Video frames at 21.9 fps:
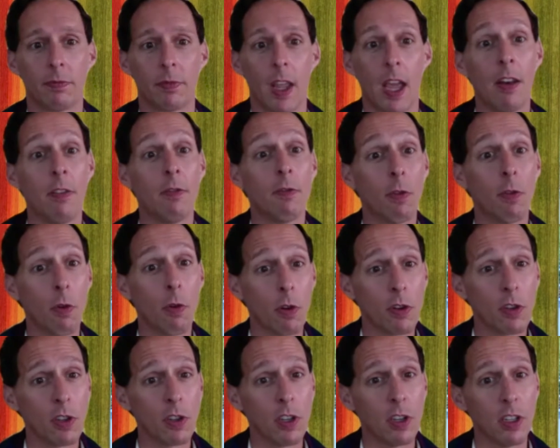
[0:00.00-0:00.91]

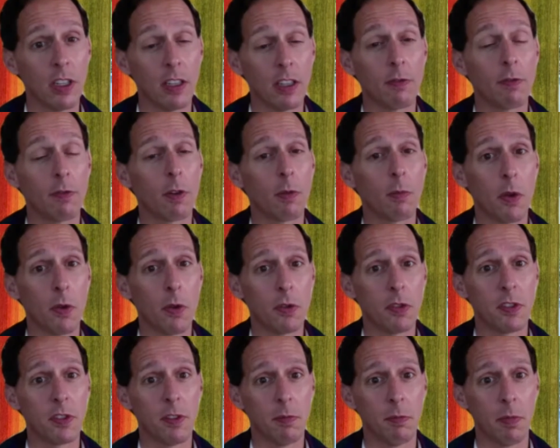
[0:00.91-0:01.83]
Unfortunately, for
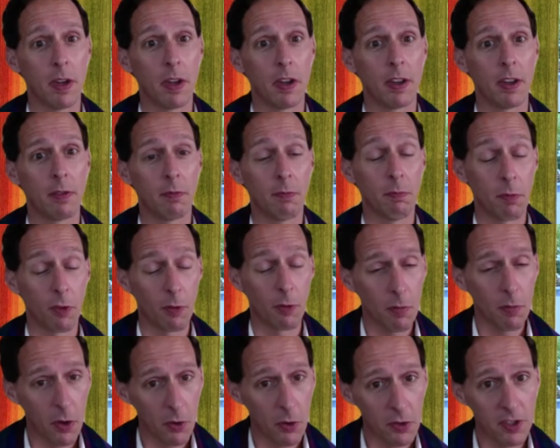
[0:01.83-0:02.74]
most
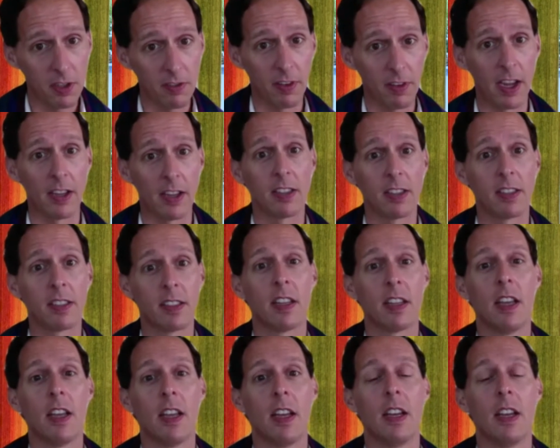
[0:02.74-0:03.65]
of us,
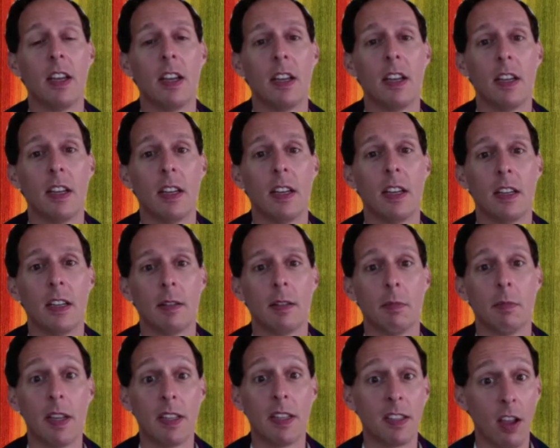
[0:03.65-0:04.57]

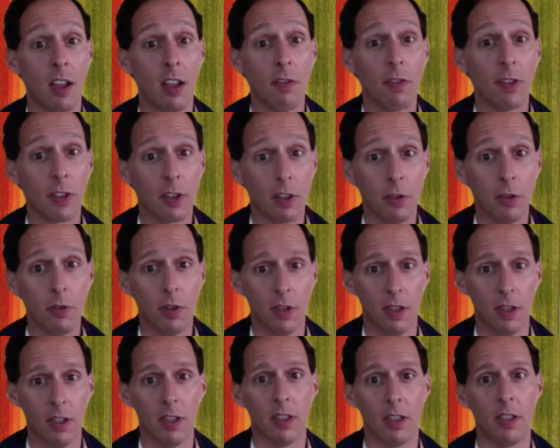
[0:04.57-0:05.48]
myself
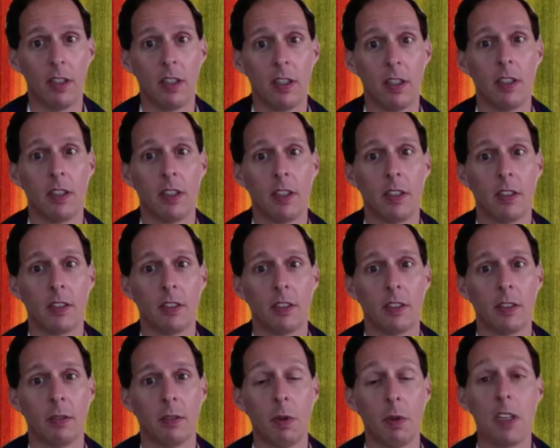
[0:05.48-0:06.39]
included,
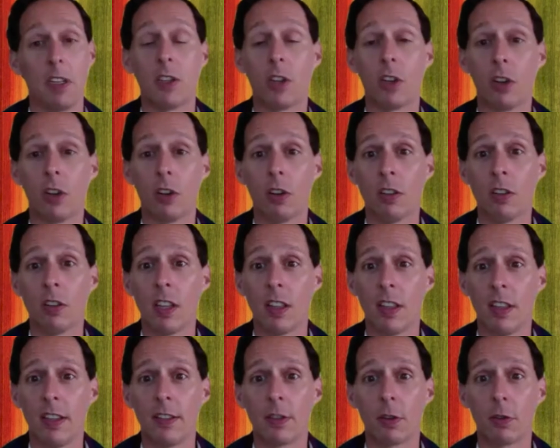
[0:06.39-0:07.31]
we turn to
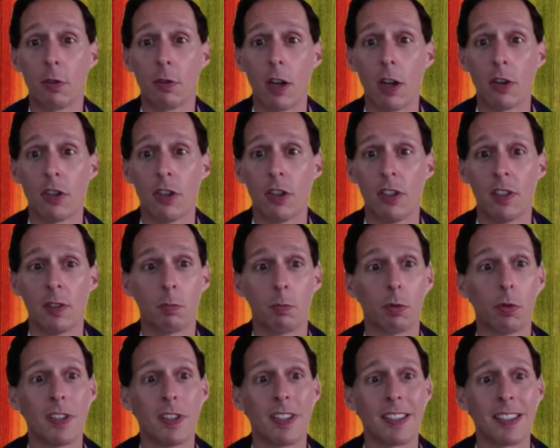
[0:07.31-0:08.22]
these crutches
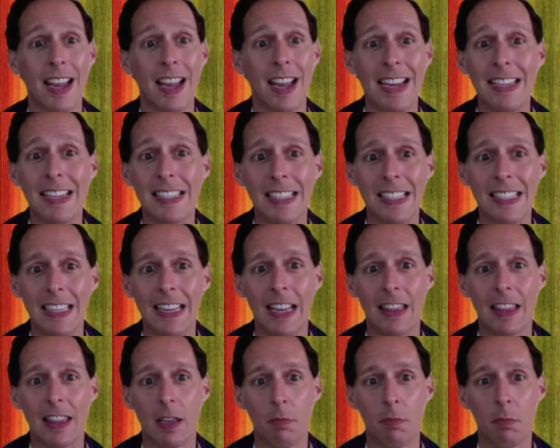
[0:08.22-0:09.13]
precisely
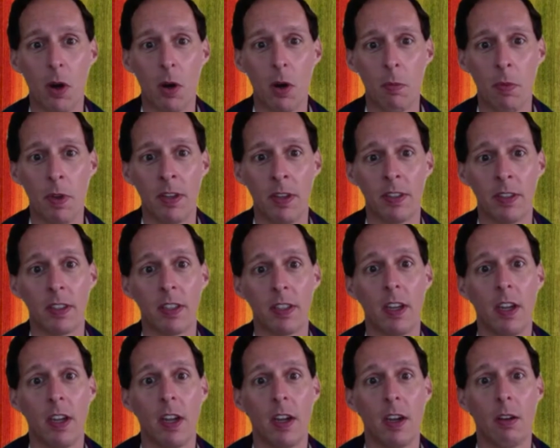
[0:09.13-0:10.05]
at the moment
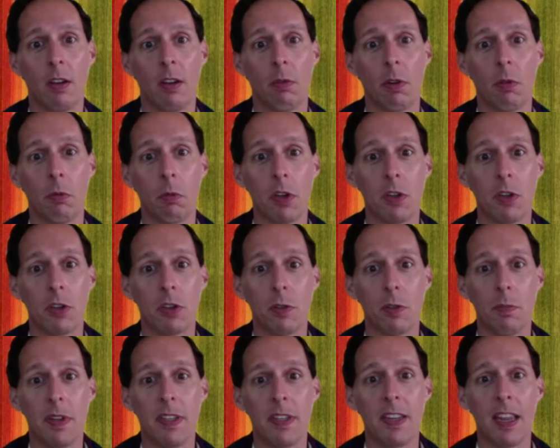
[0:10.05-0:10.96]
when we
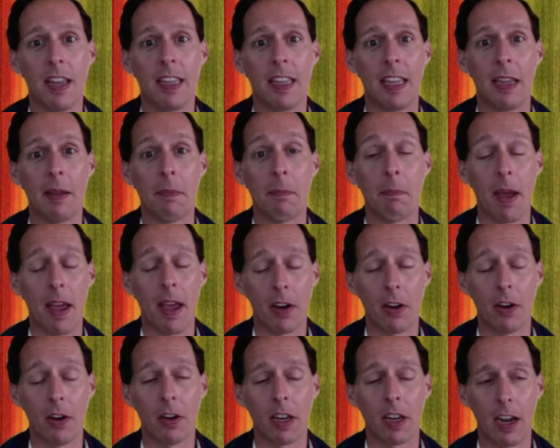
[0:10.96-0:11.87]
should be taking
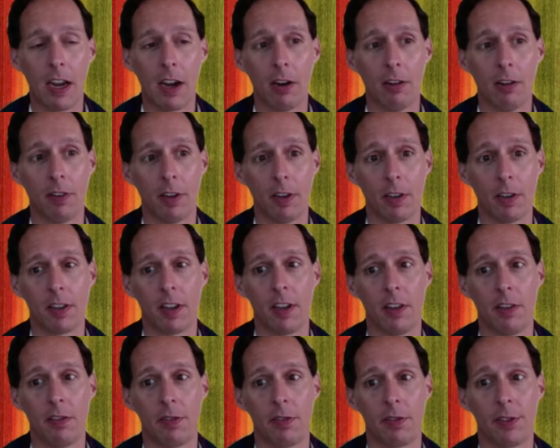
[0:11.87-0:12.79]
better care of
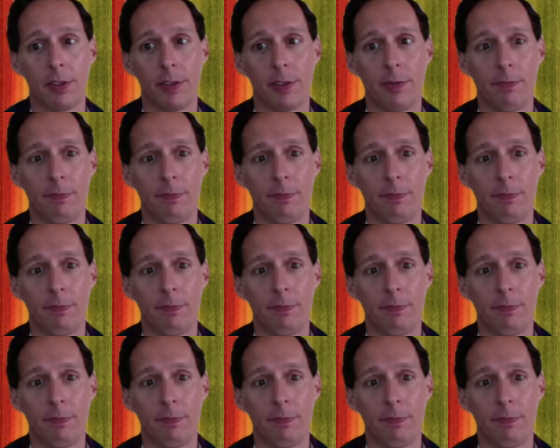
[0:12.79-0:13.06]
ourselves.